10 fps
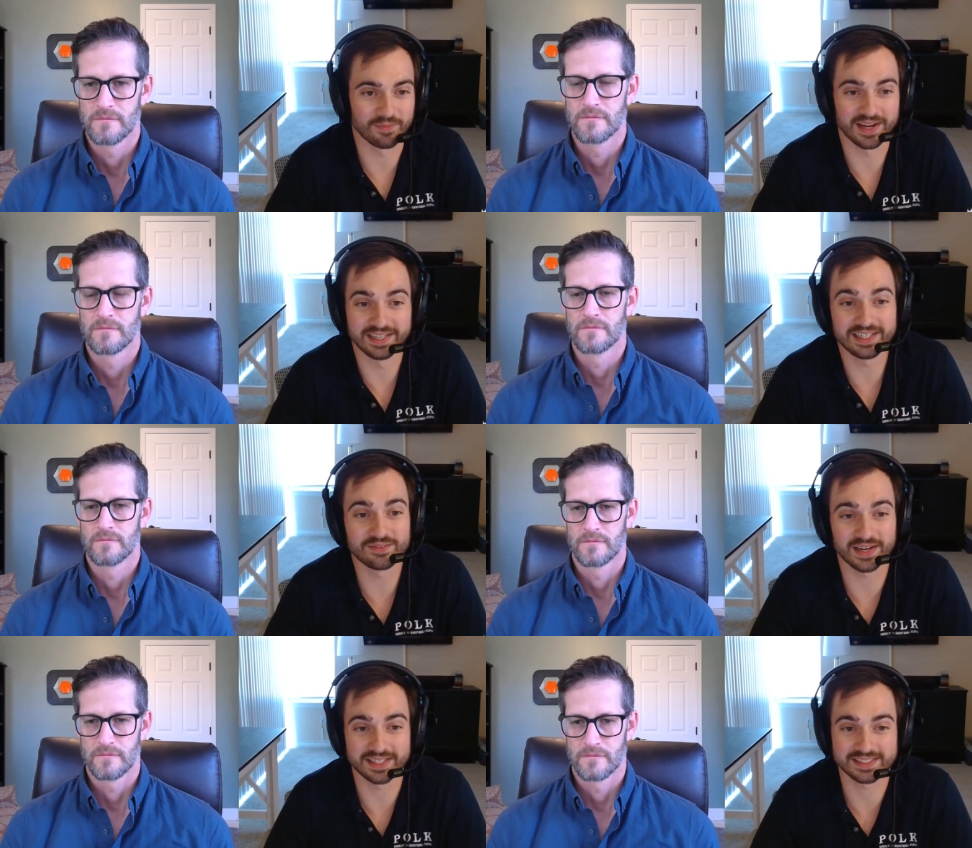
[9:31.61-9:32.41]
Speaker 1: my, any
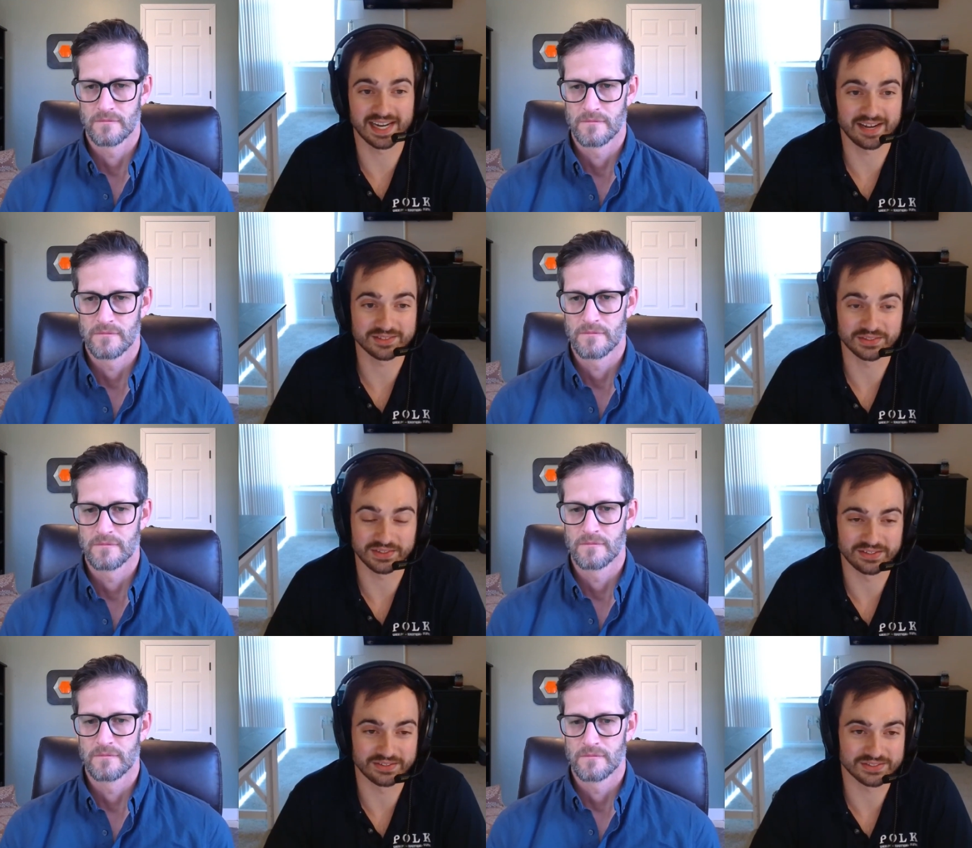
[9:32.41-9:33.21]
advice I have to
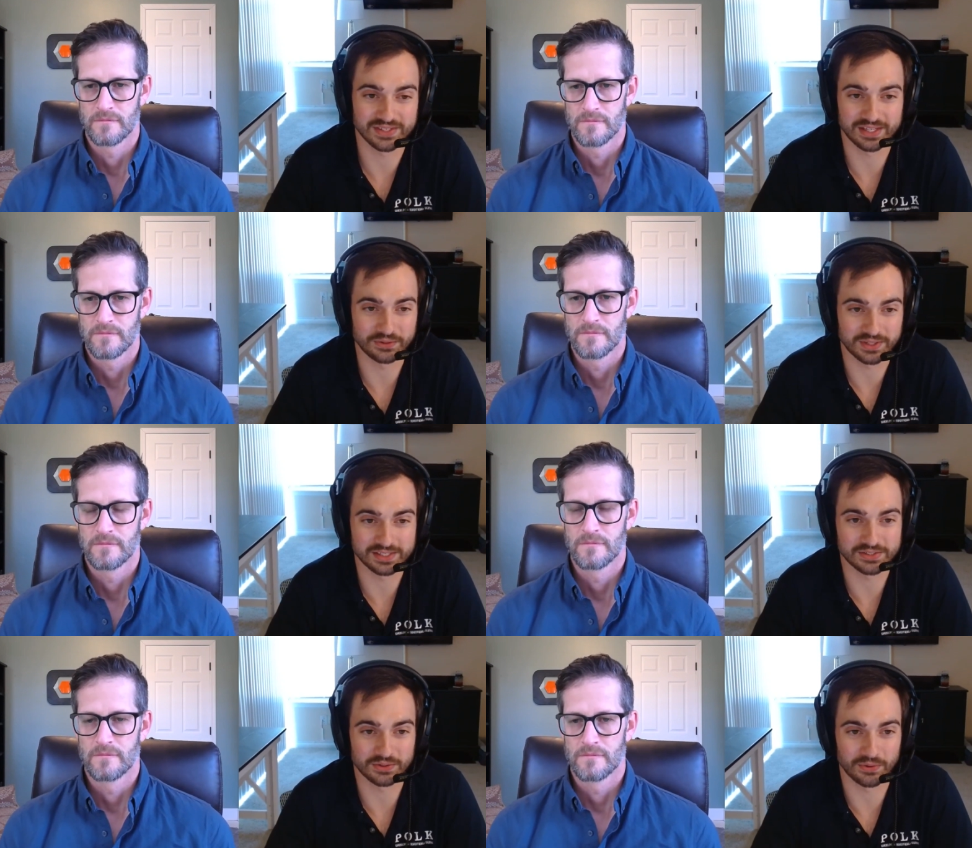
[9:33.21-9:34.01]
leaders, like, looking
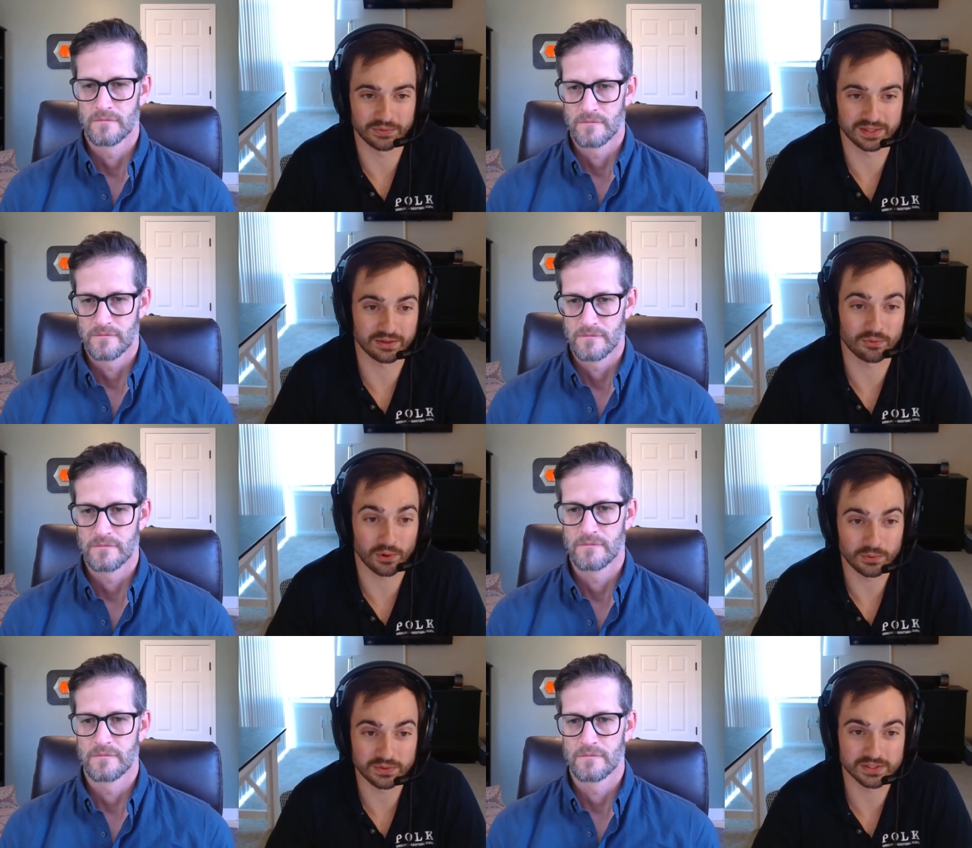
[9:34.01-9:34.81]
to grow,
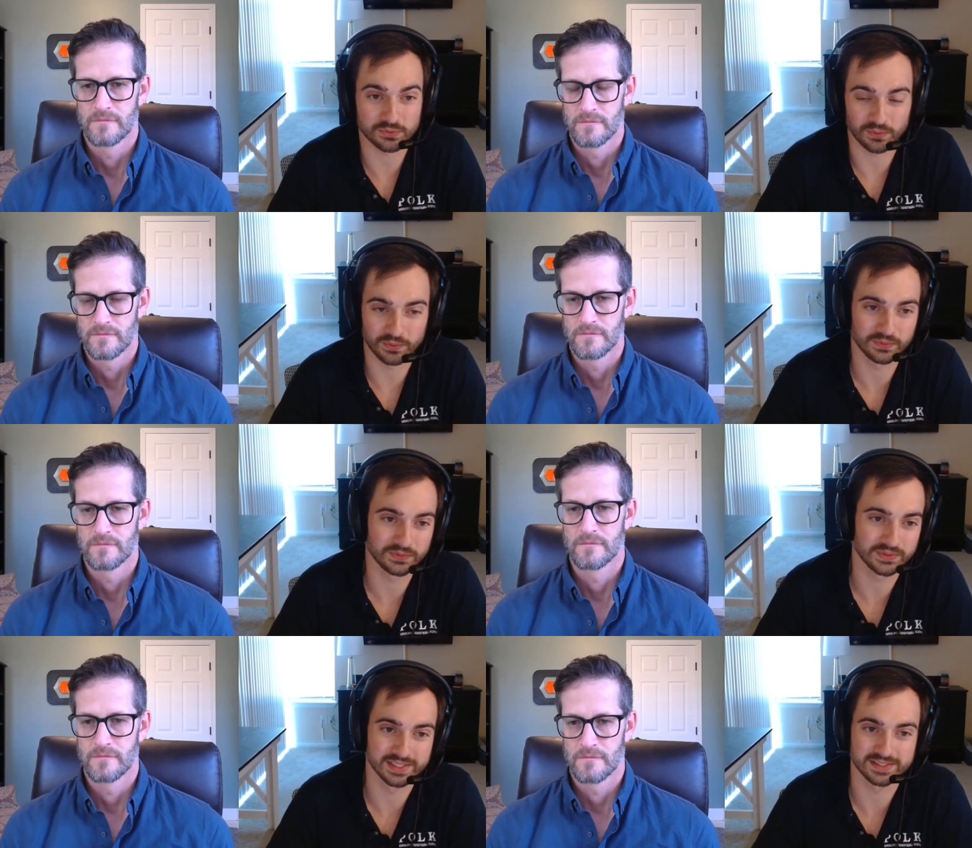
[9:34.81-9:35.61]
grow this role
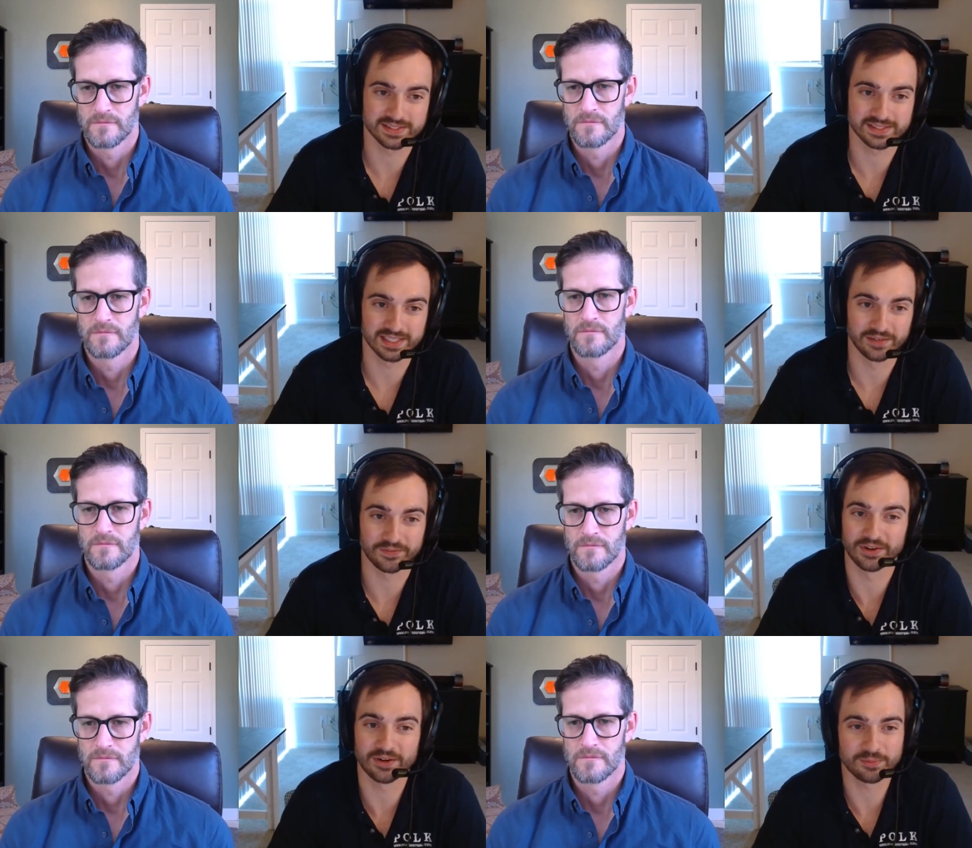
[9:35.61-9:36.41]
is, if
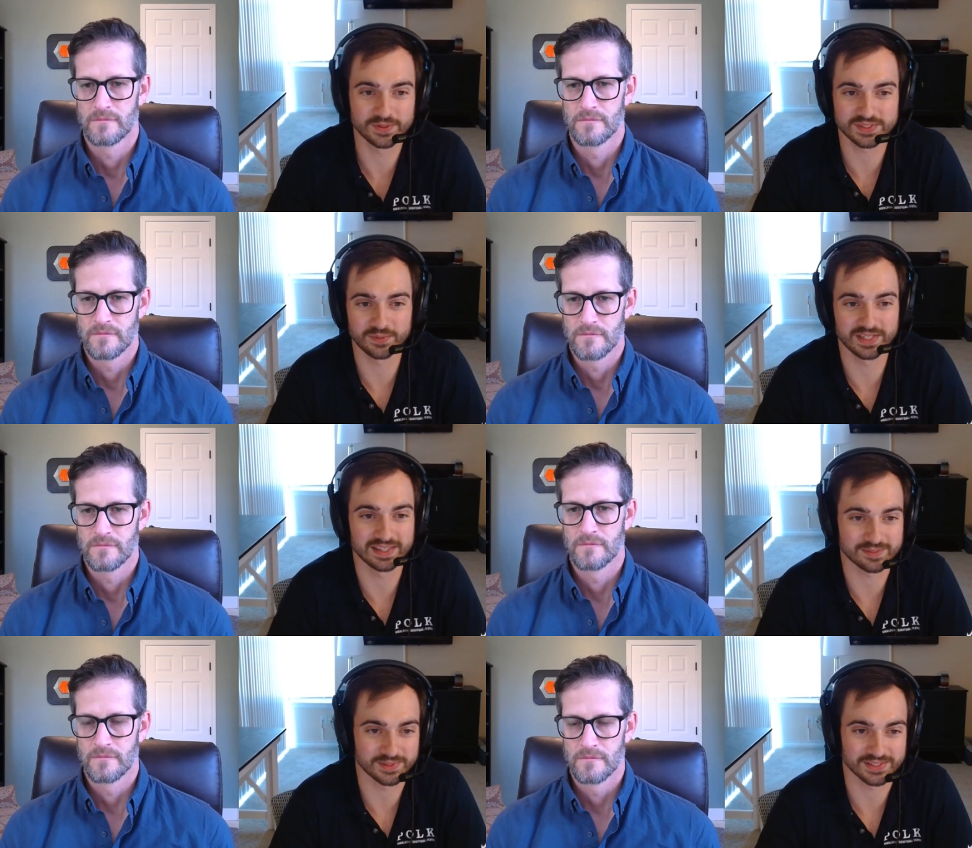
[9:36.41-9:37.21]
you're going to put someone in
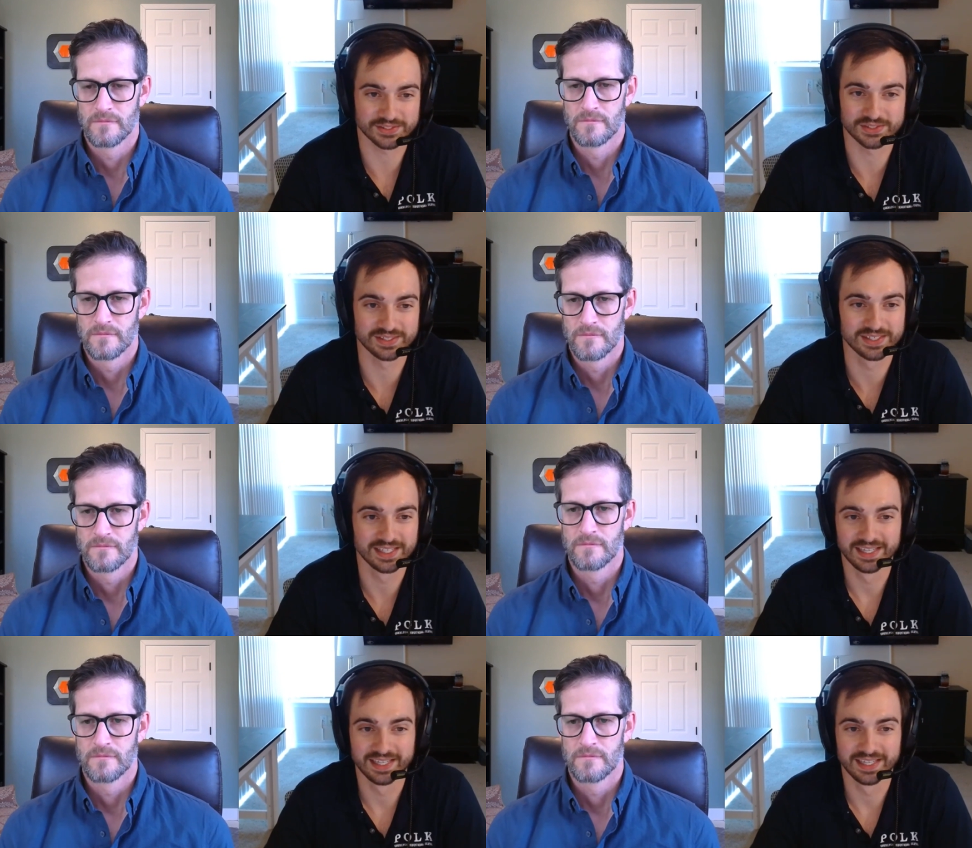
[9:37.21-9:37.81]
this position,